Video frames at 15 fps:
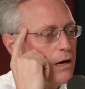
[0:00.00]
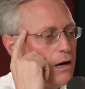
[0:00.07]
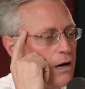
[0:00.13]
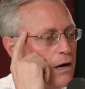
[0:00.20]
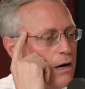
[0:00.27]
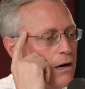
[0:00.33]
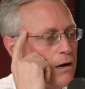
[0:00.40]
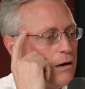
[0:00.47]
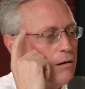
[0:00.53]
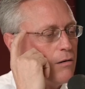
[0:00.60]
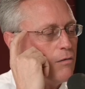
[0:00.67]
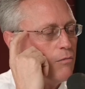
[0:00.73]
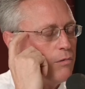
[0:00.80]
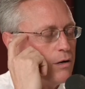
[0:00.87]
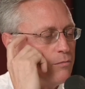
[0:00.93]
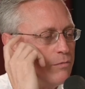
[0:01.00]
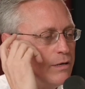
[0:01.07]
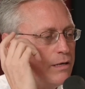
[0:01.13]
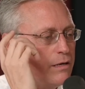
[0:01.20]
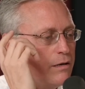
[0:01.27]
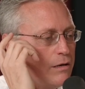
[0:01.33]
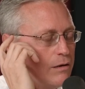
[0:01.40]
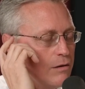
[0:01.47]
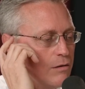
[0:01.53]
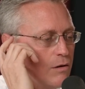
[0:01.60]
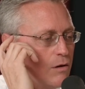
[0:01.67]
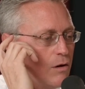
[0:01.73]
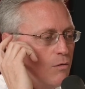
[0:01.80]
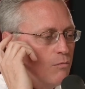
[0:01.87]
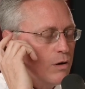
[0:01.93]
when we
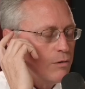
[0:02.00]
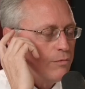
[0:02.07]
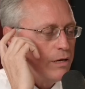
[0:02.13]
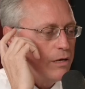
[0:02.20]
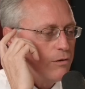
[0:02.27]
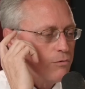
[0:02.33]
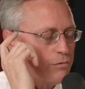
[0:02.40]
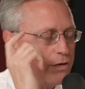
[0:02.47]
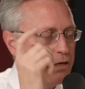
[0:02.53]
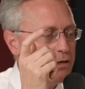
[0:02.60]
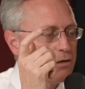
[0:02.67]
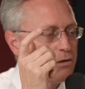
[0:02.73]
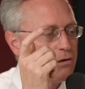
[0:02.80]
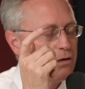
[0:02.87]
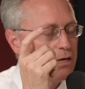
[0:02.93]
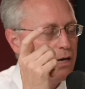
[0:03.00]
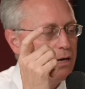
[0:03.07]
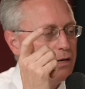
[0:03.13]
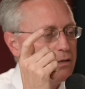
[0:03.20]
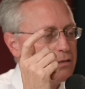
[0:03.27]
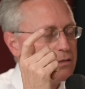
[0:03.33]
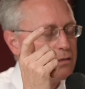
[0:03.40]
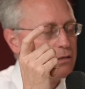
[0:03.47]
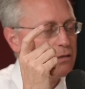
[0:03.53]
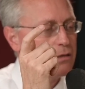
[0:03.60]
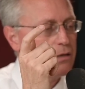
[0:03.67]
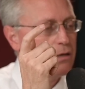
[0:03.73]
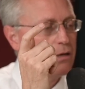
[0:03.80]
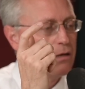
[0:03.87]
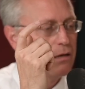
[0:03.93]
recreate
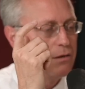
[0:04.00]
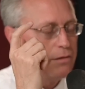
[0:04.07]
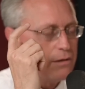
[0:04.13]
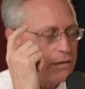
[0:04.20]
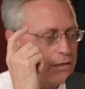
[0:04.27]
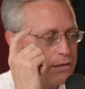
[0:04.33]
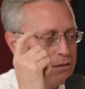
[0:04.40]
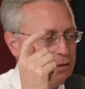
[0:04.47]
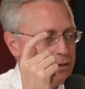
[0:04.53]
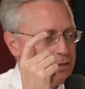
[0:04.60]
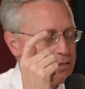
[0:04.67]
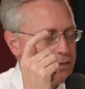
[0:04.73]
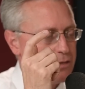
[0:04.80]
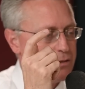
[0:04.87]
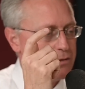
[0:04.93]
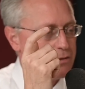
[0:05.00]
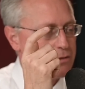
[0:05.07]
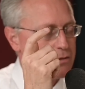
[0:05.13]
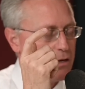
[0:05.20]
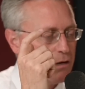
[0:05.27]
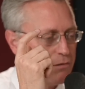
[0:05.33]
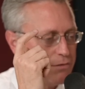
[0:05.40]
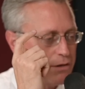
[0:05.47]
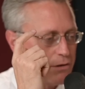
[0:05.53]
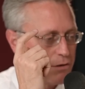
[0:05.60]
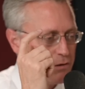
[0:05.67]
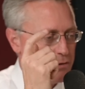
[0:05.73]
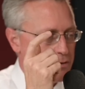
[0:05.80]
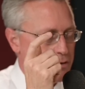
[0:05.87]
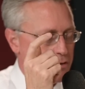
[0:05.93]
the conditions of the
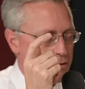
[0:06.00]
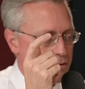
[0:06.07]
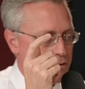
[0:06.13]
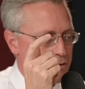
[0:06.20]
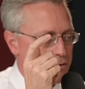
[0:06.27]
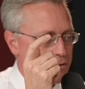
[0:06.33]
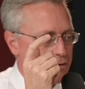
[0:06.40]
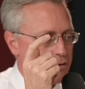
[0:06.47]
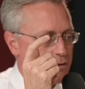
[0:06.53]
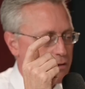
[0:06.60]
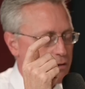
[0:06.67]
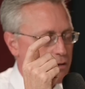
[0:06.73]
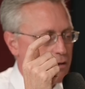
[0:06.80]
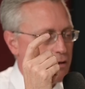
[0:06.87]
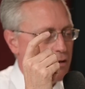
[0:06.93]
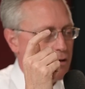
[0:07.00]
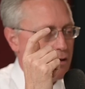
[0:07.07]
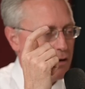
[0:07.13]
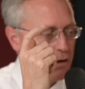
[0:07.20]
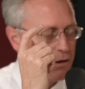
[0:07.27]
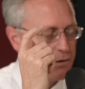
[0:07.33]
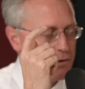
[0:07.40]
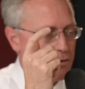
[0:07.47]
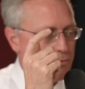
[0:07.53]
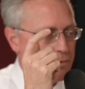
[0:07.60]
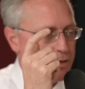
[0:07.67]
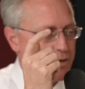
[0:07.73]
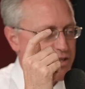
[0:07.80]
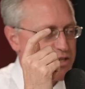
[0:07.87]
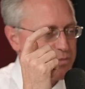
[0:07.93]
early Earth under
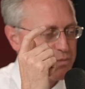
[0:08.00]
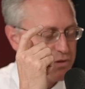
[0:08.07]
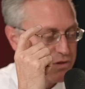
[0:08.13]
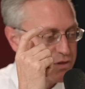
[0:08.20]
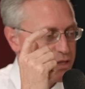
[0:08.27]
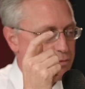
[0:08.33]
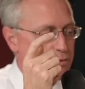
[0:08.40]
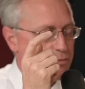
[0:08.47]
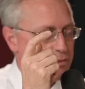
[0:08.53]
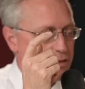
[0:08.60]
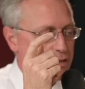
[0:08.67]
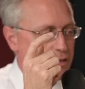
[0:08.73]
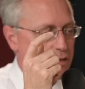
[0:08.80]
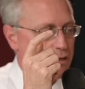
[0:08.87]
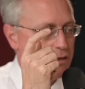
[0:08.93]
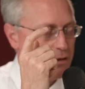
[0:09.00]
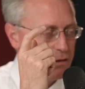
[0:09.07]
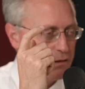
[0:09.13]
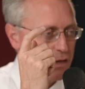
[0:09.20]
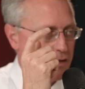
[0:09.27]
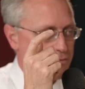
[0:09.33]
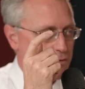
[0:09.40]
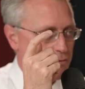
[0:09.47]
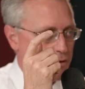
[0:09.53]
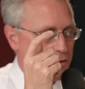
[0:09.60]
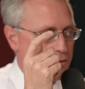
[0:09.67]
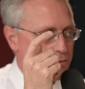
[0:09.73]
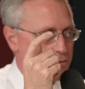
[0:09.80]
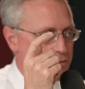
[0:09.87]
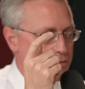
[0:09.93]
which presumably life
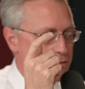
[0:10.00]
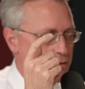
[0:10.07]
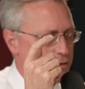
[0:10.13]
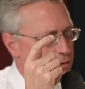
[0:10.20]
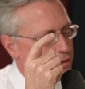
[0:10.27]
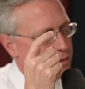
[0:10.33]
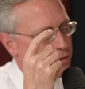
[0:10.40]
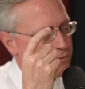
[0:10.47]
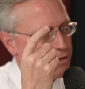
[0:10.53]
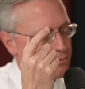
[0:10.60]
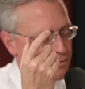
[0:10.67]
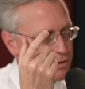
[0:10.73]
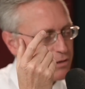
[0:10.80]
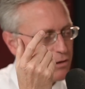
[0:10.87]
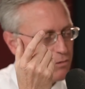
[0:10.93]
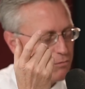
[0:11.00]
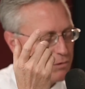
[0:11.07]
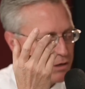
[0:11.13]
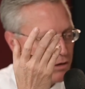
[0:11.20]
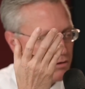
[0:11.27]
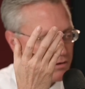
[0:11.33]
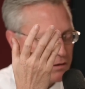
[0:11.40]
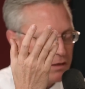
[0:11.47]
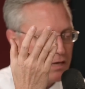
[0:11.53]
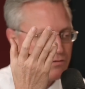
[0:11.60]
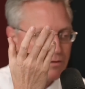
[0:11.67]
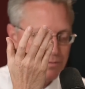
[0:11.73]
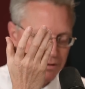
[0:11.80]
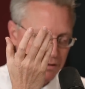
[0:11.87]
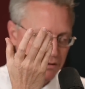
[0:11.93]
arose, and we know that life
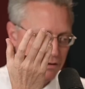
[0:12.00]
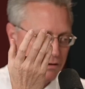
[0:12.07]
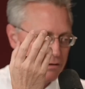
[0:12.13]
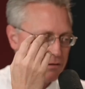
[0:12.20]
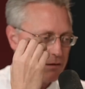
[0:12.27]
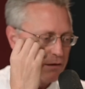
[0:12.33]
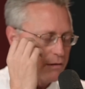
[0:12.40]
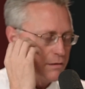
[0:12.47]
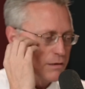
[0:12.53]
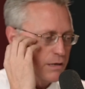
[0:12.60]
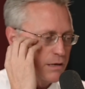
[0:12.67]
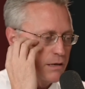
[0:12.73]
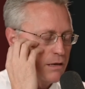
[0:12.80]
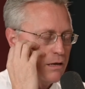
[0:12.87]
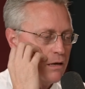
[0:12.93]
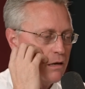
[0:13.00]
appeared, okay?